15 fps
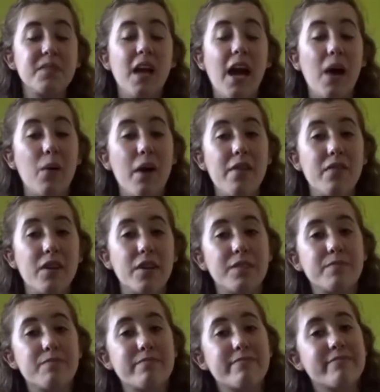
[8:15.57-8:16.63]

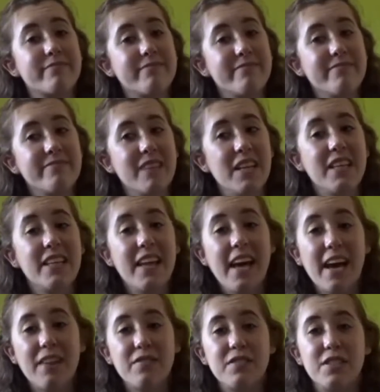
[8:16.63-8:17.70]
However, you
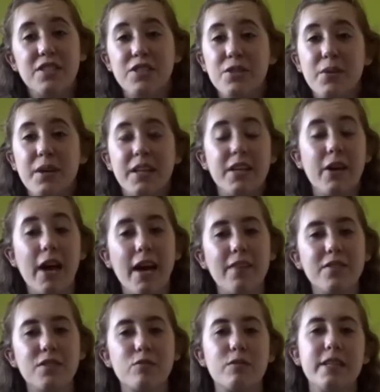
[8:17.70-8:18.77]
have to do it, you
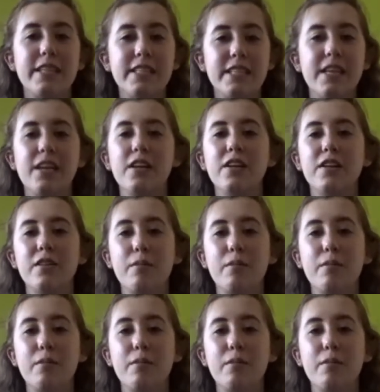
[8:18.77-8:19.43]
have to read it.